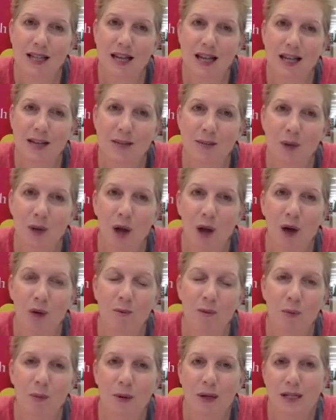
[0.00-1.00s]
and become
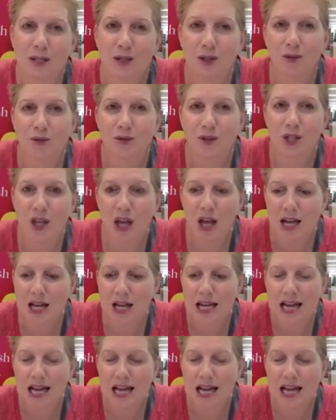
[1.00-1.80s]
a police officer.